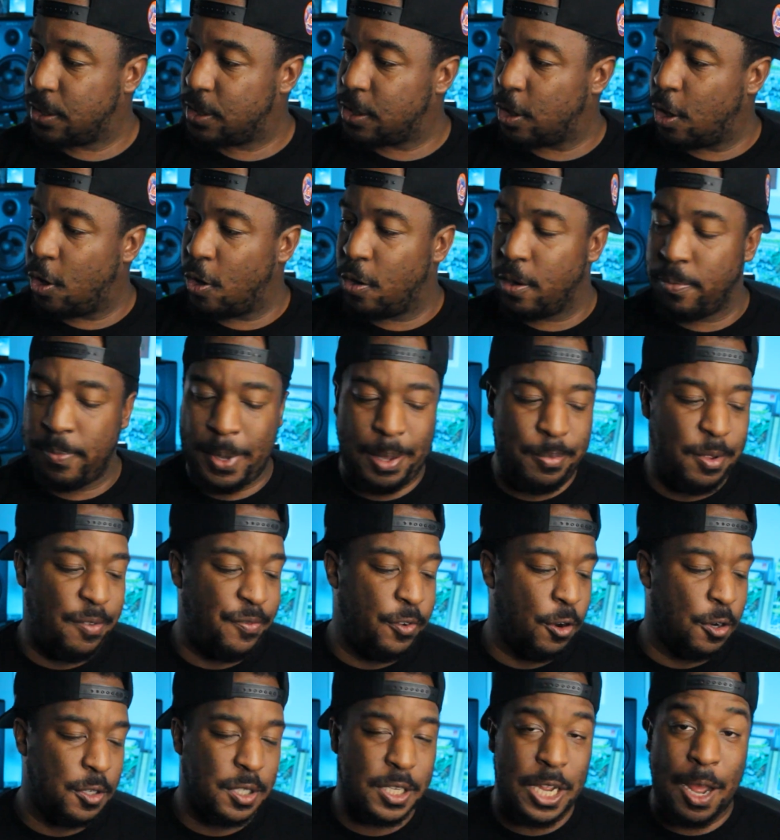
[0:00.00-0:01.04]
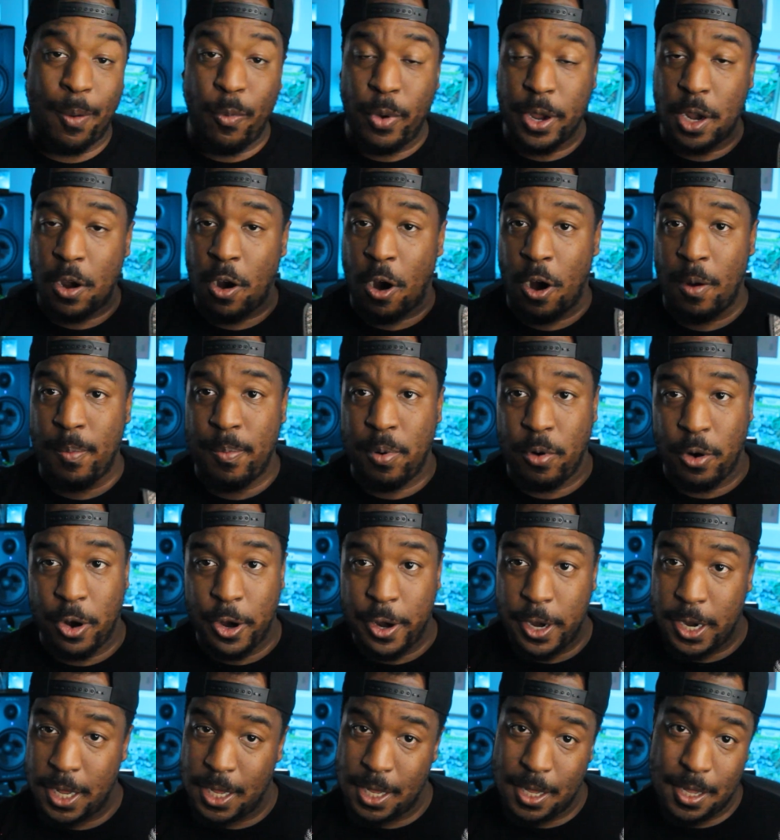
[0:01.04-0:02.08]
So maybe if yours come with
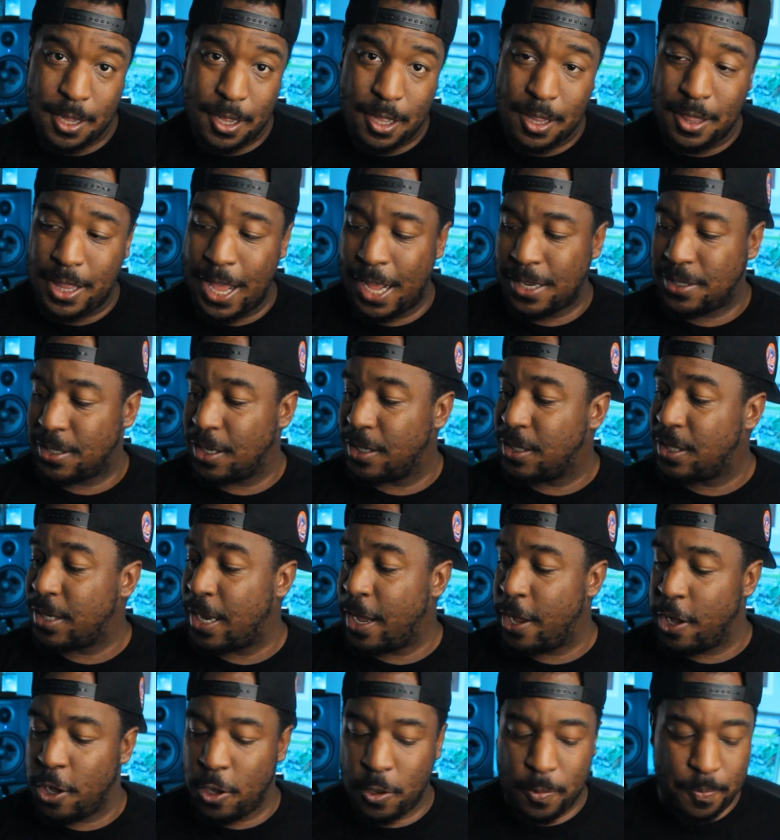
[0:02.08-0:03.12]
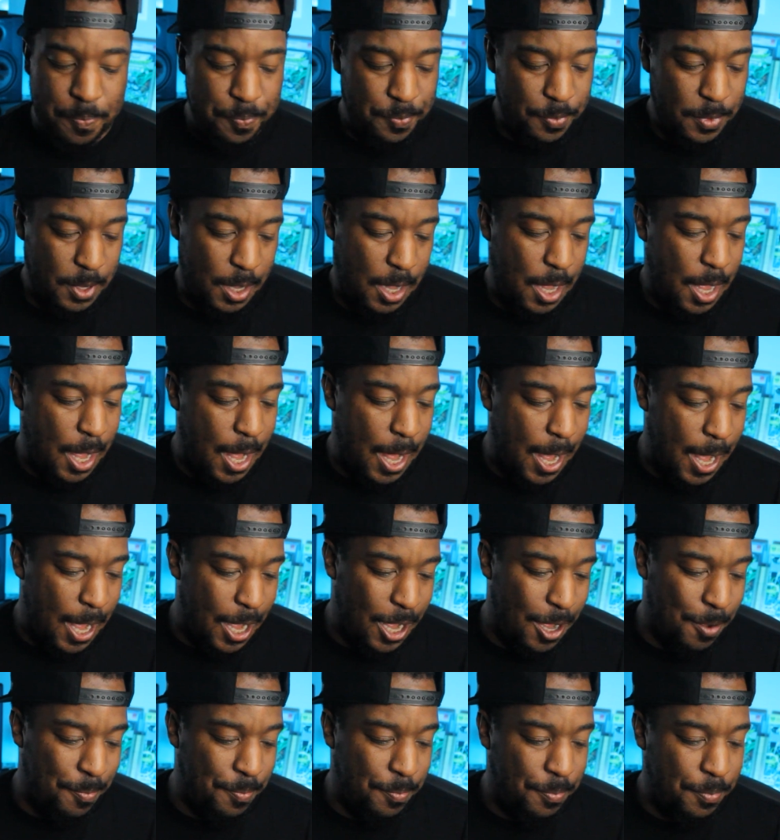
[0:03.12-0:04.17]
cardboard, that's a tell.
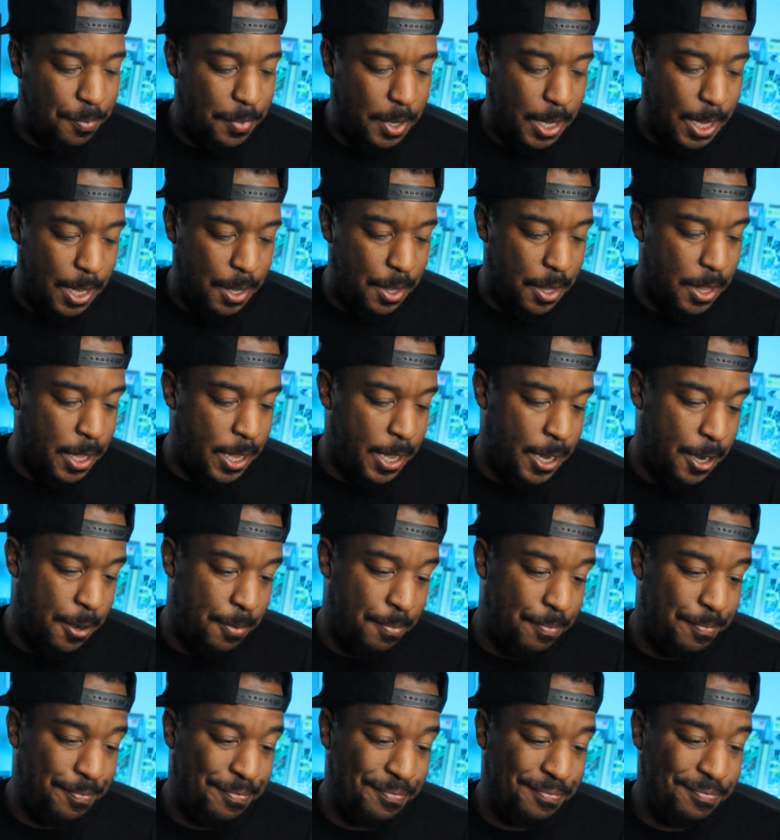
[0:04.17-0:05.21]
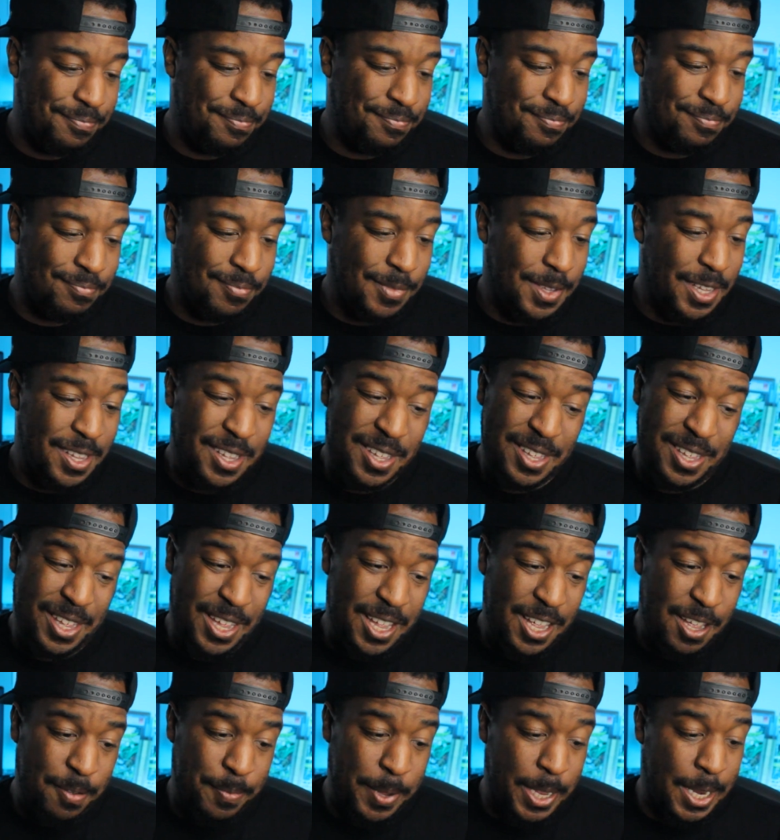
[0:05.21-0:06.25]
And then,
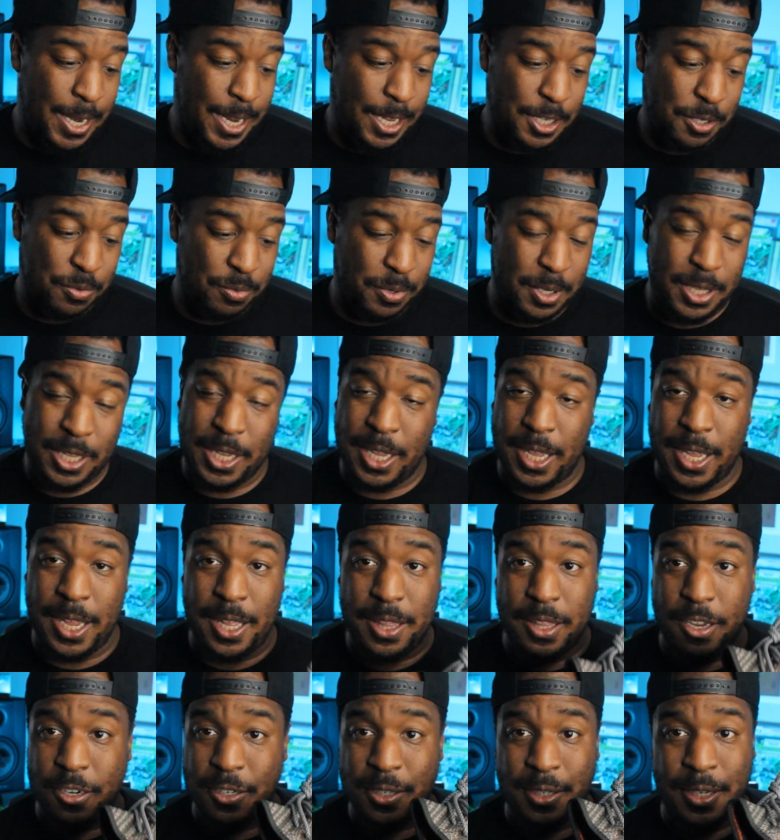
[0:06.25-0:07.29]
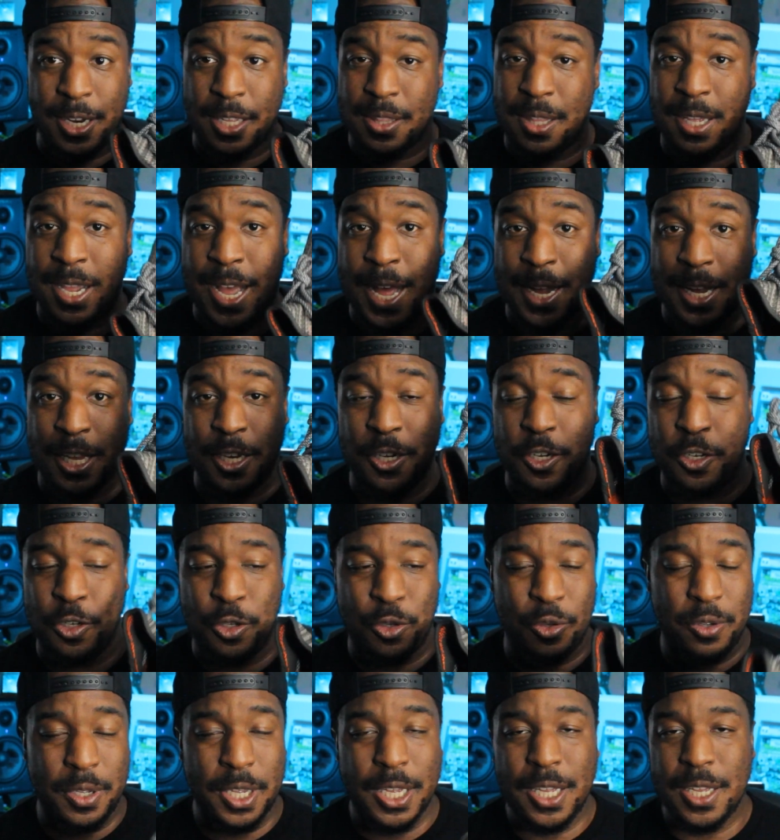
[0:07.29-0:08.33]
yeah, man, that's really it. There's nothing I can
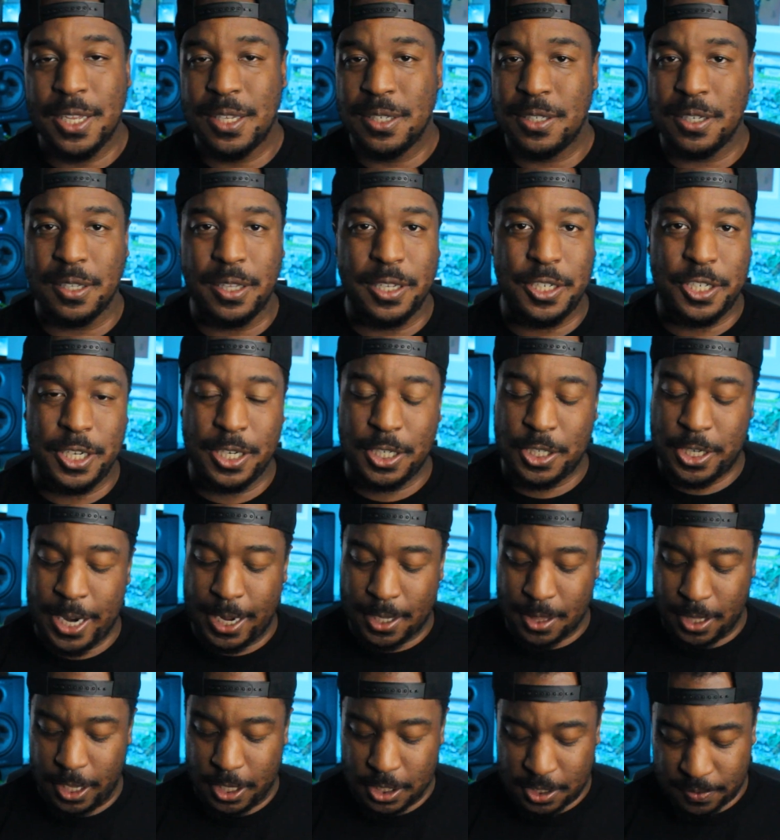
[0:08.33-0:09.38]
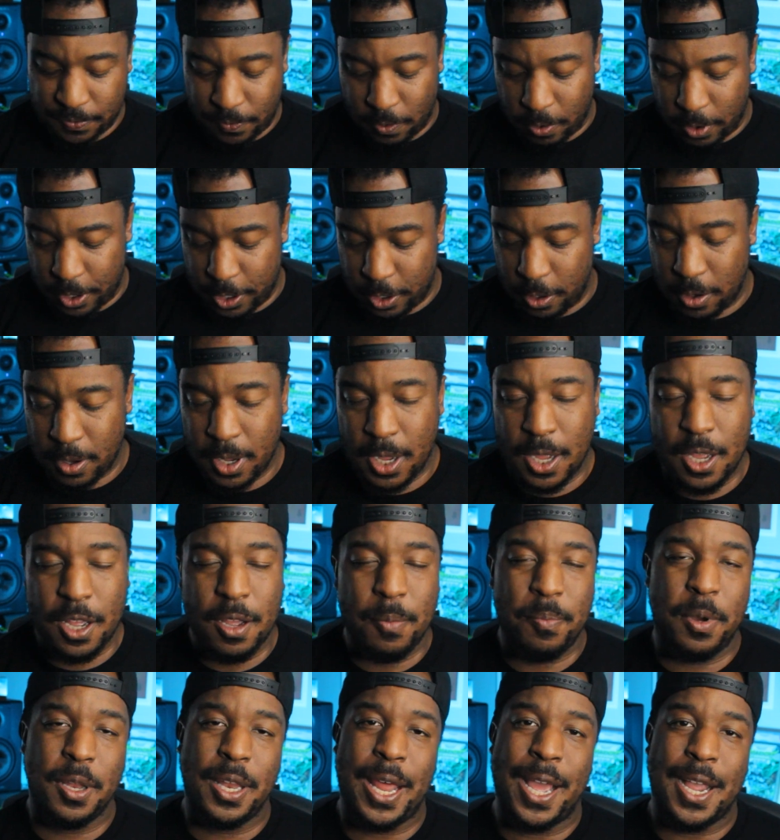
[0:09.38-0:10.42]
do to legit check these for you.
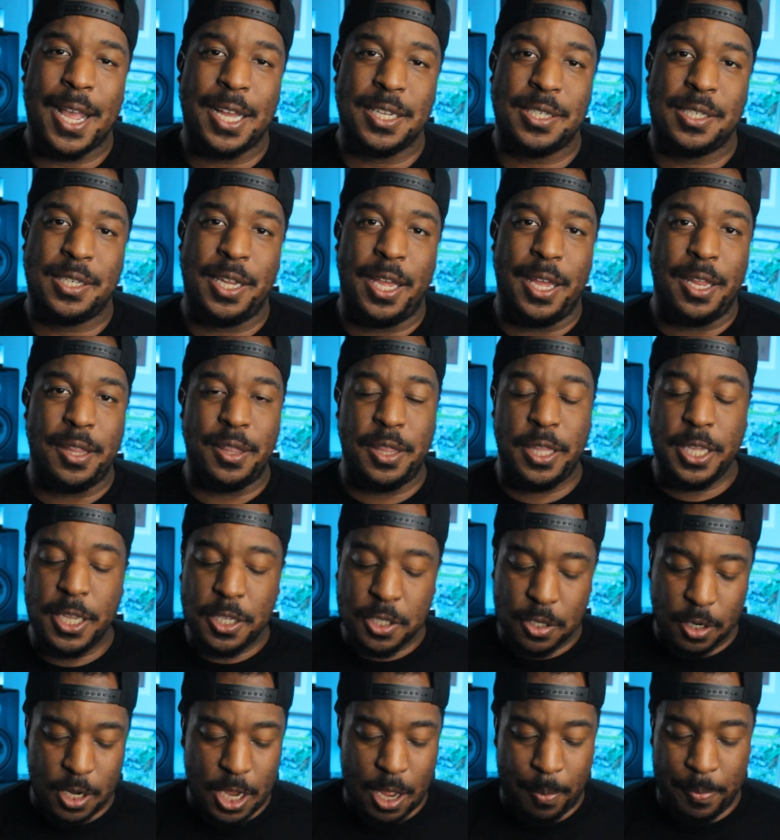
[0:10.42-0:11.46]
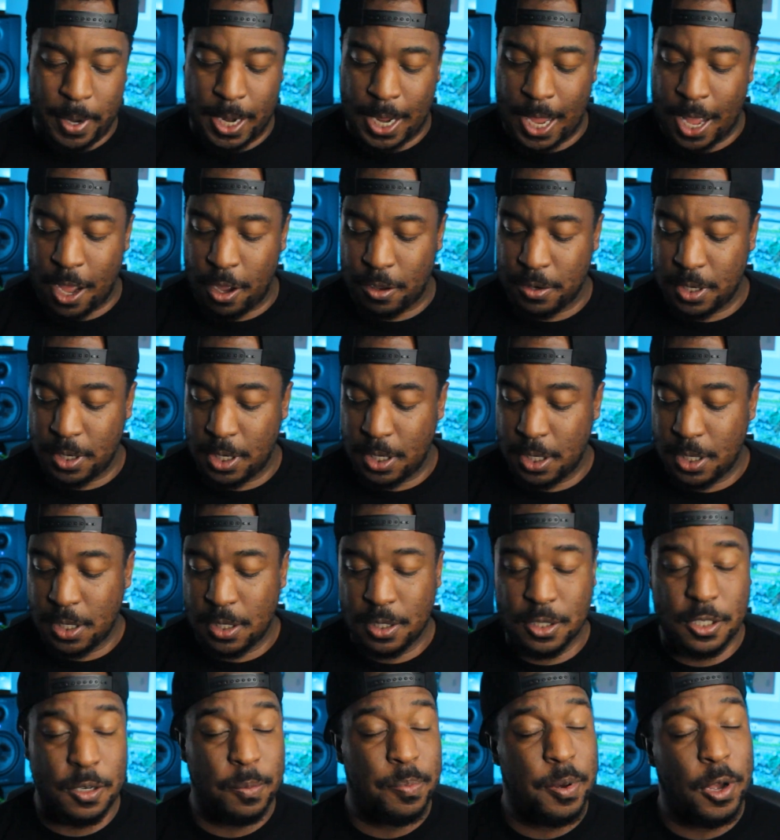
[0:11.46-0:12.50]
But like I said, these are coming out
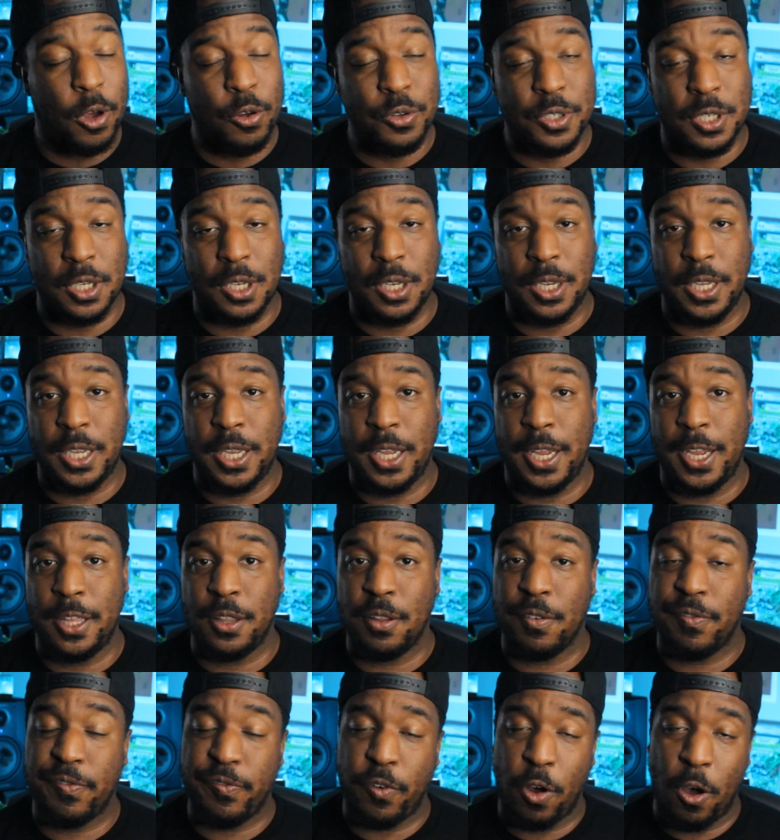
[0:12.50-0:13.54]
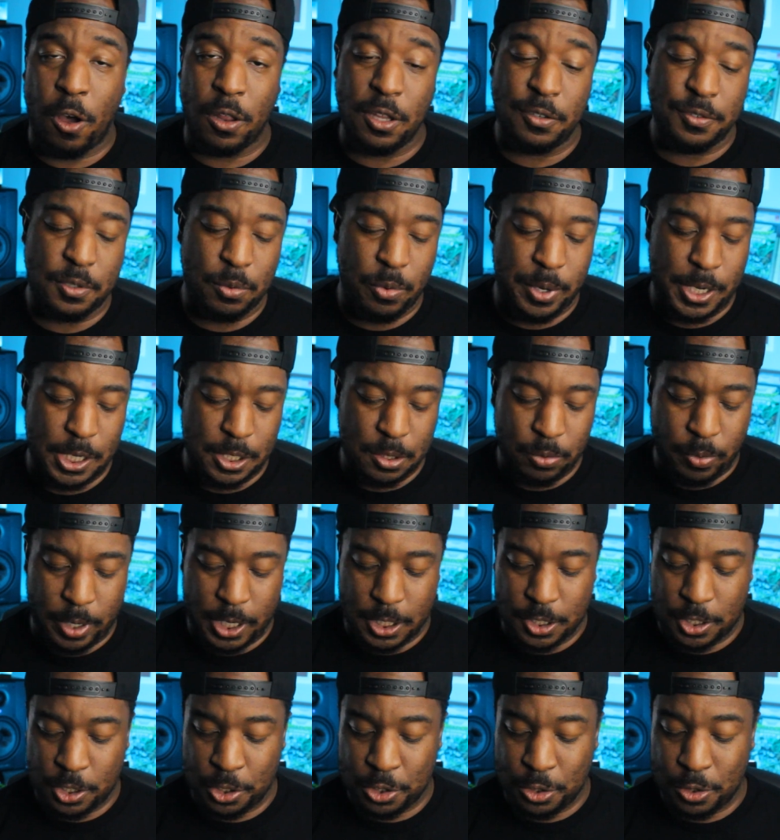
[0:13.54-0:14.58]
supposedly in the fall of
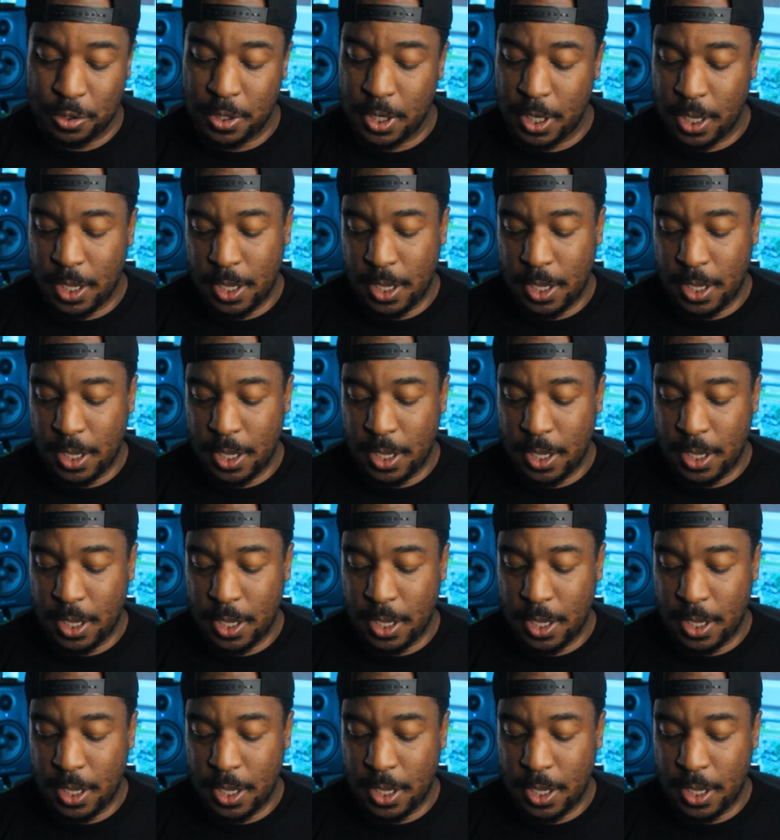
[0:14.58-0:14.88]
2022.